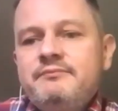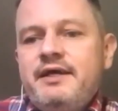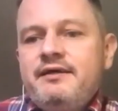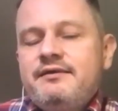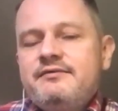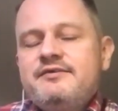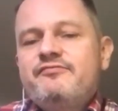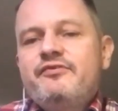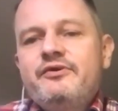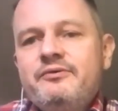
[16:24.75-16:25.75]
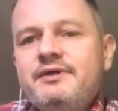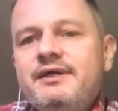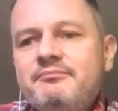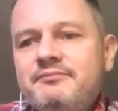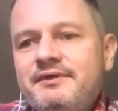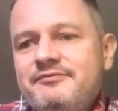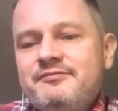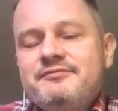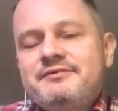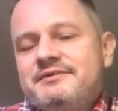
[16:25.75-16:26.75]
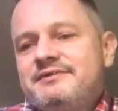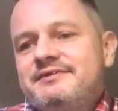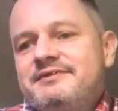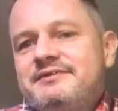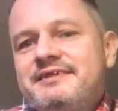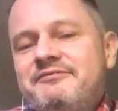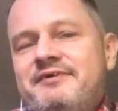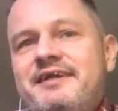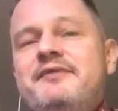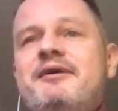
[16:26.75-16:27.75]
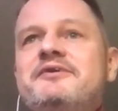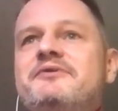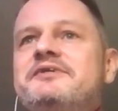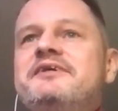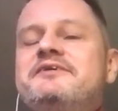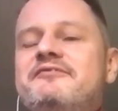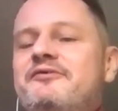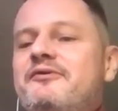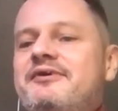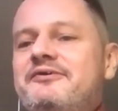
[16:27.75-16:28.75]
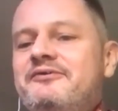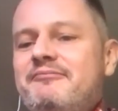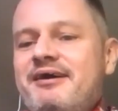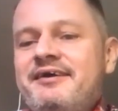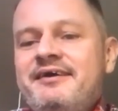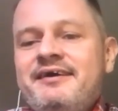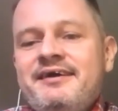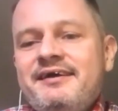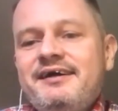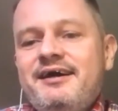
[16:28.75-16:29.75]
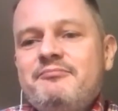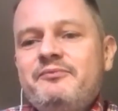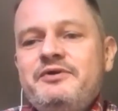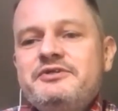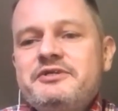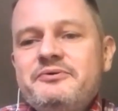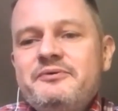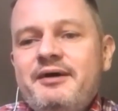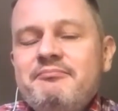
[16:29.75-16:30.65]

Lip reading: yeah, there's a few. I didn't really think about this question. I could have thought about. We used to do.